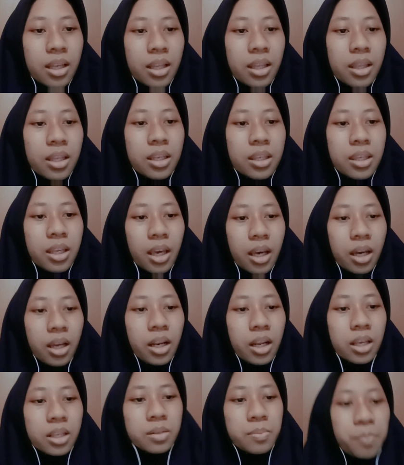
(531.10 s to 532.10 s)
The
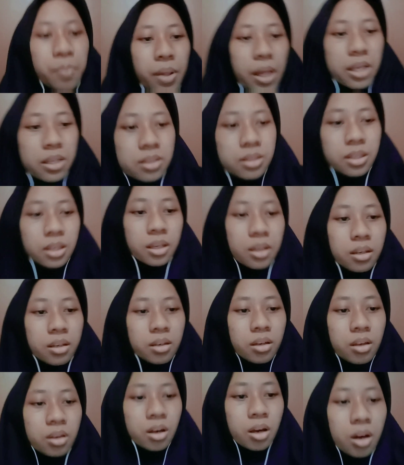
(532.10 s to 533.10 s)
second is plastic,
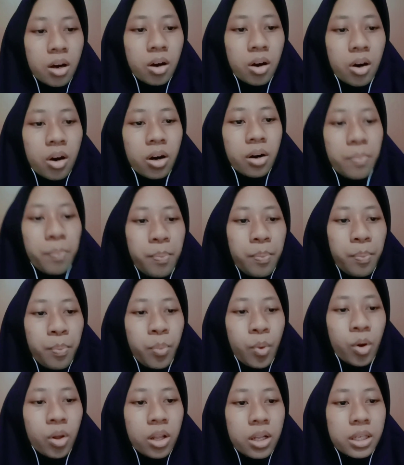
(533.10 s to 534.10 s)
or
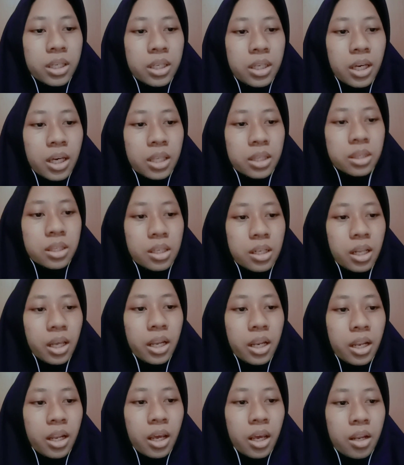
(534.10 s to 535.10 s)

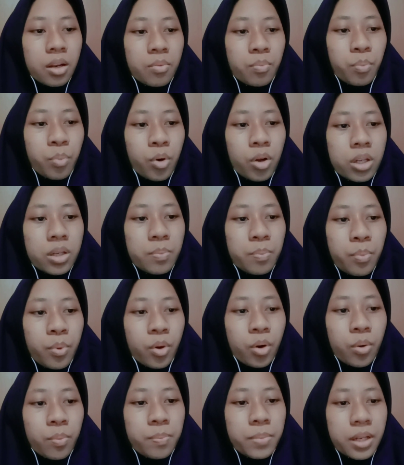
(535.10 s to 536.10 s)
polyethylene and
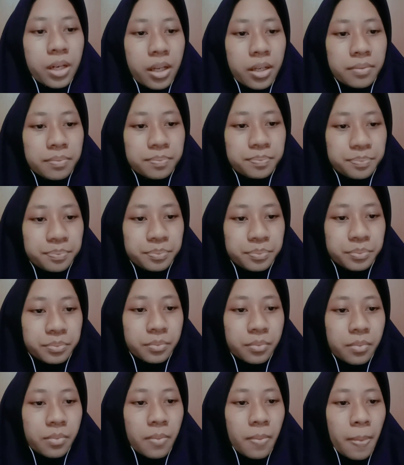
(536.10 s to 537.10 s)
polypropylene.
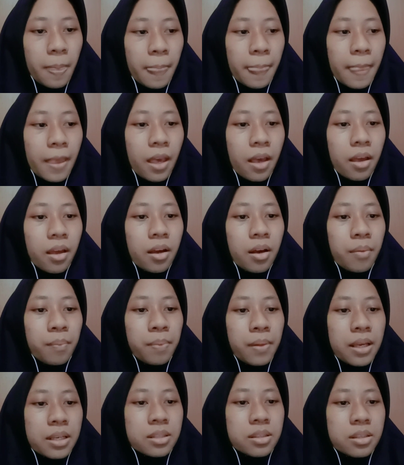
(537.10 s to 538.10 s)

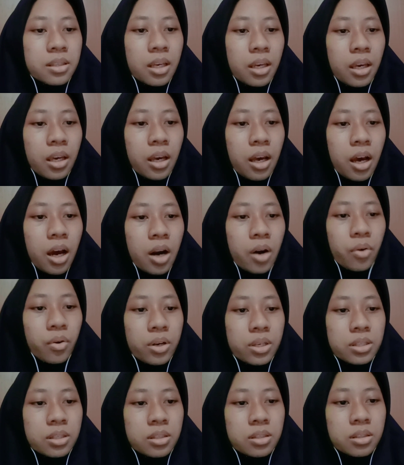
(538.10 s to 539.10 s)
Plastic are
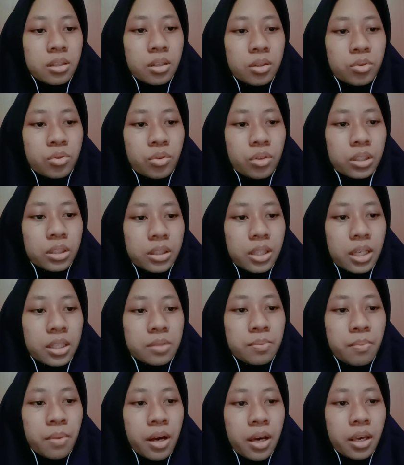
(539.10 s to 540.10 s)
resistant to
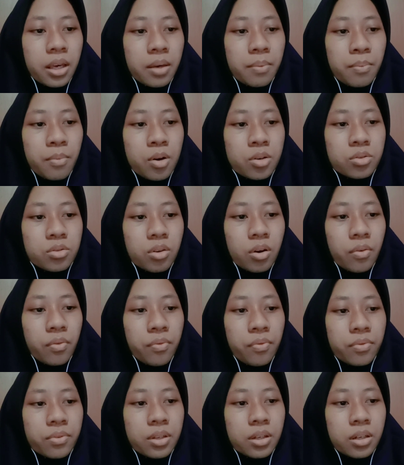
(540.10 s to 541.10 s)
attacks by most
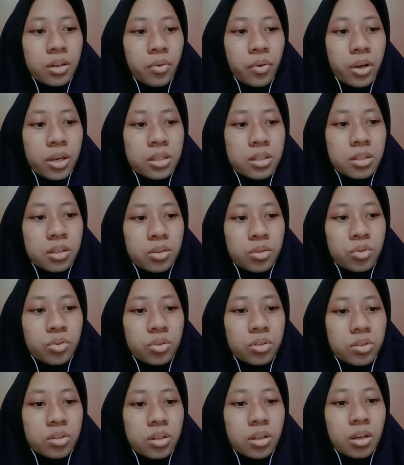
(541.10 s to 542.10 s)
of the reagents
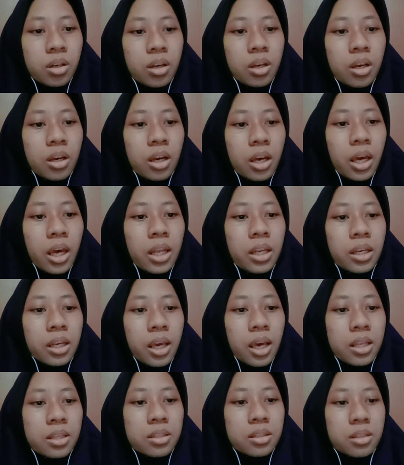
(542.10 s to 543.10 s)
used and
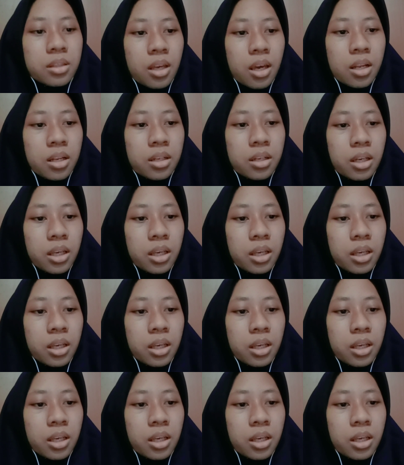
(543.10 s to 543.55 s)
can stand the